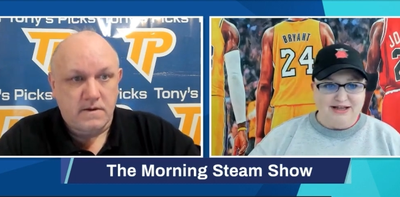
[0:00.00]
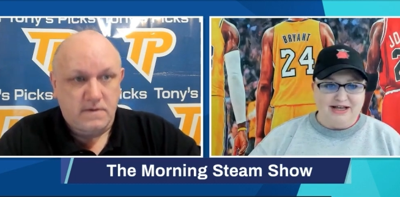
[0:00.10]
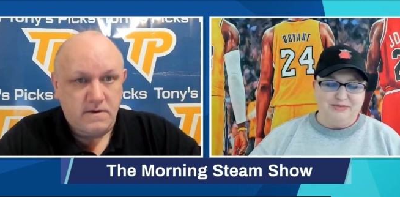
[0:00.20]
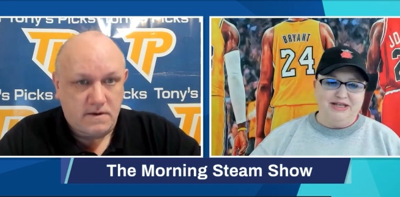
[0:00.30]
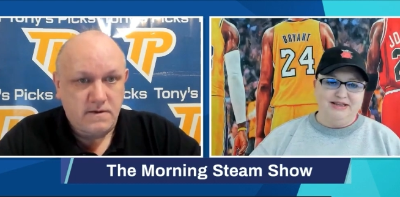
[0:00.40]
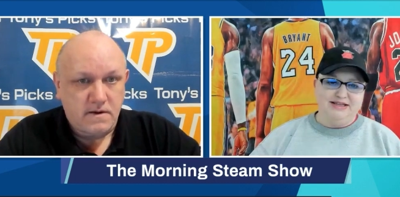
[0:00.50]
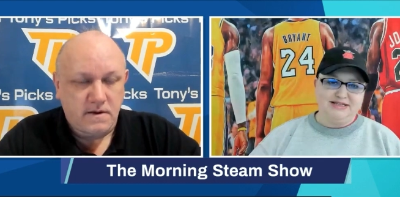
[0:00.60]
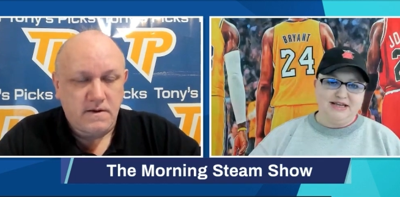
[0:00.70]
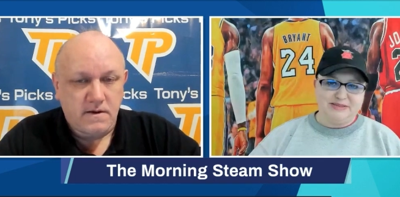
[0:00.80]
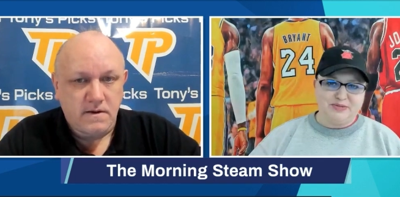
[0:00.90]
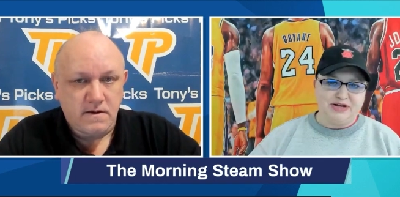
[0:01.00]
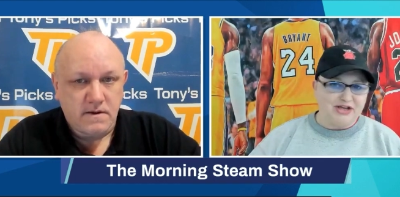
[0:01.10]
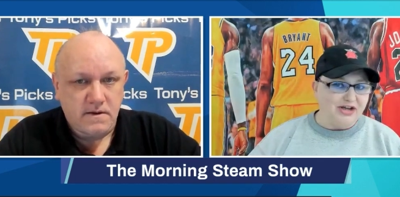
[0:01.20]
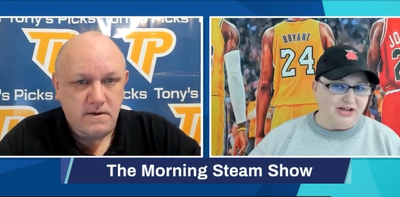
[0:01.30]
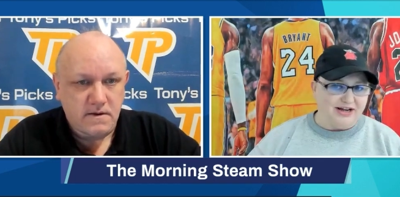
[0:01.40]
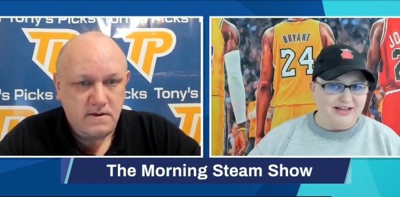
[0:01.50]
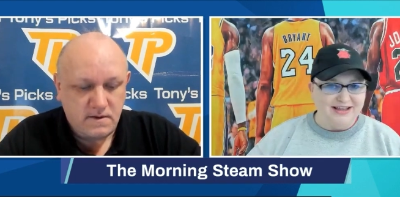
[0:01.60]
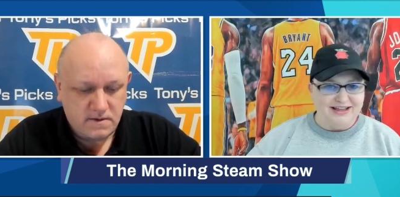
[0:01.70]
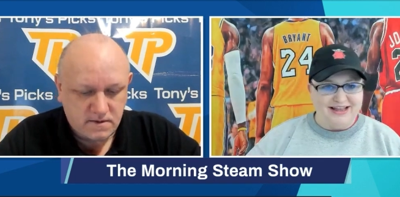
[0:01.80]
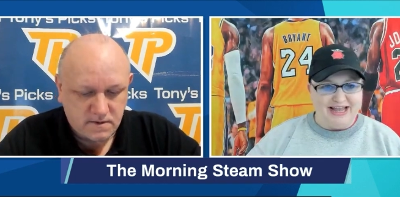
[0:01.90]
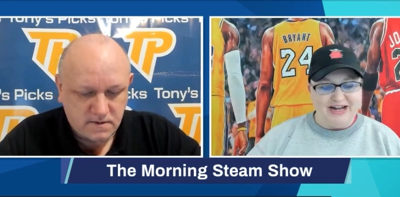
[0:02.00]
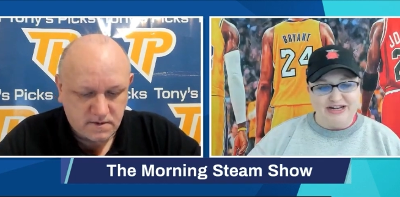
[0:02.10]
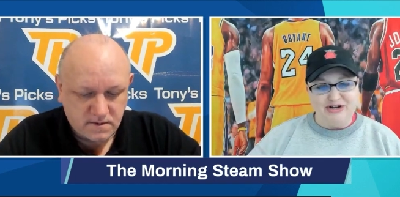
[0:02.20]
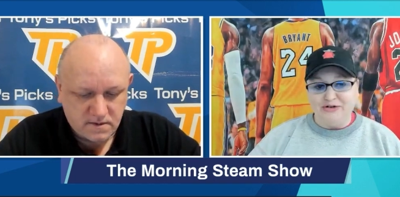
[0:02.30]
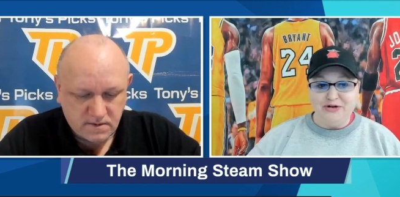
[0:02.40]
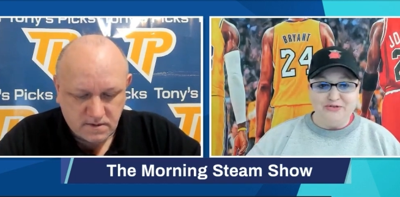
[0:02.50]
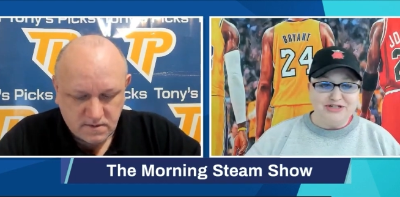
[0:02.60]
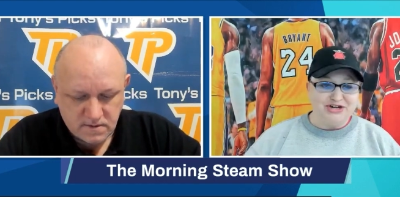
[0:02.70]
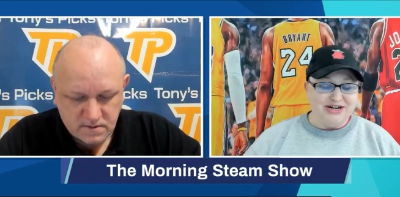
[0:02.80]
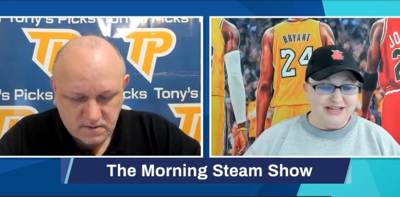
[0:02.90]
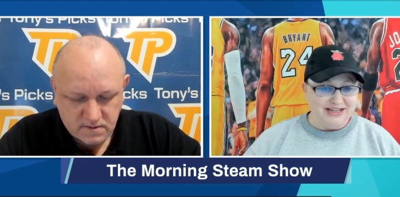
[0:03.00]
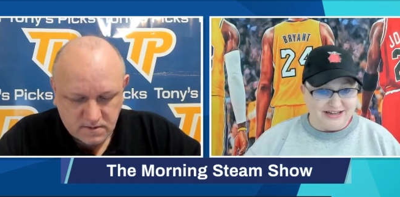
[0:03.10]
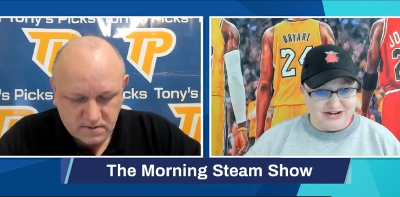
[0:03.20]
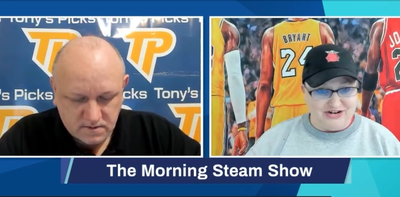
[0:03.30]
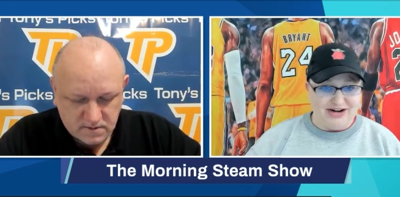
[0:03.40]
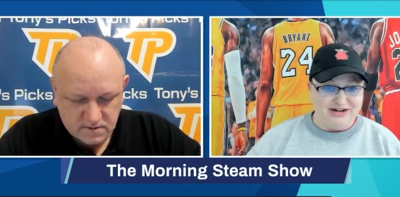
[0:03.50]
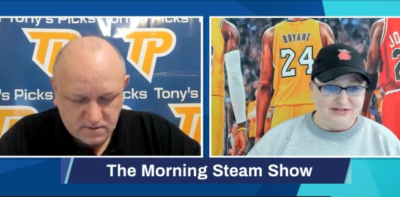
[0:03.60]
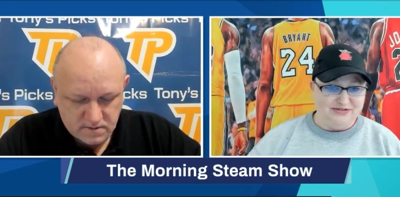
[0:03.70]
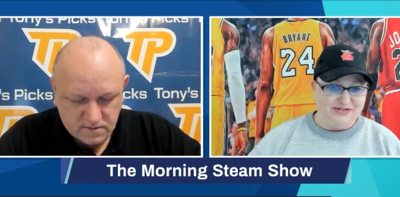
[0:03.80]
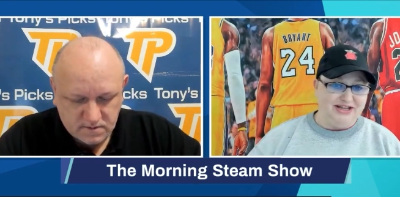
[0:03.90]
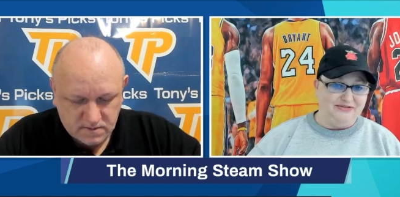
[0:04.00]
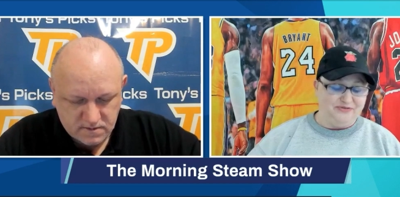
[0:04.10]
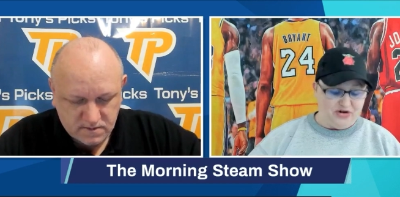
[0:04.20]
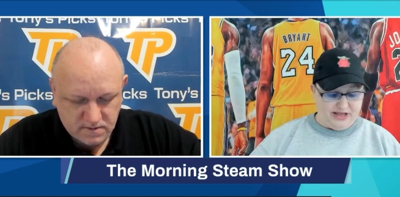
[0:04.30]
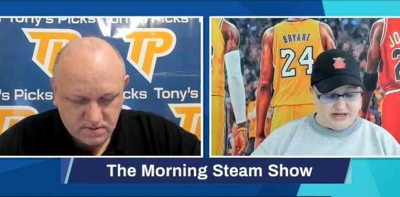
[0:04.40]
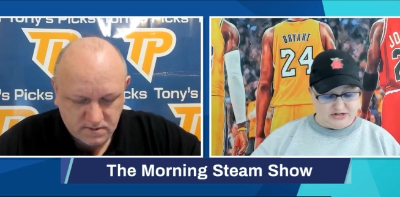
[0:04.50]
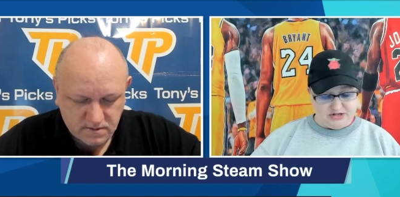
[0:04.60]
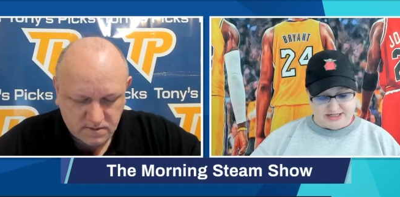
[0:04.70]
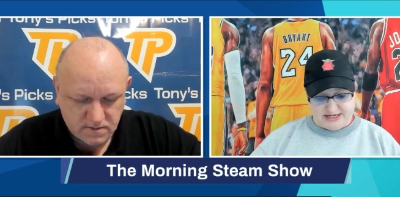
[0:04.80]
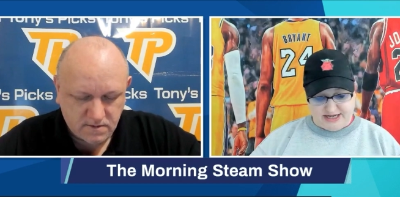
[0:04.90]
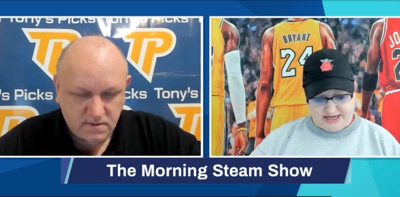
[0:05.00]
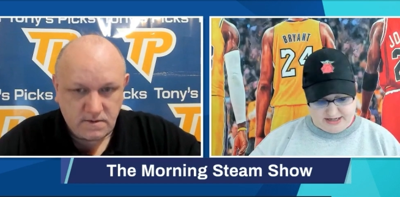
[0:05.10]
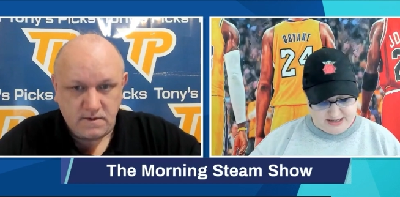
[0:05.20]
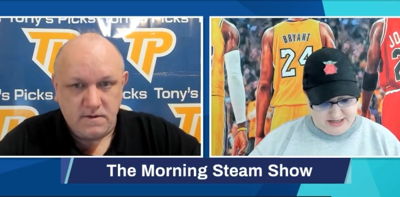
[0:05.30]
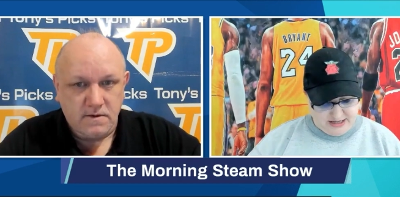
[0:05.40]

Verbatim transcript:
Speaker 1: I mean, this guy's pretty good. And you don't know what you're going to get here out of uh, Verlander today.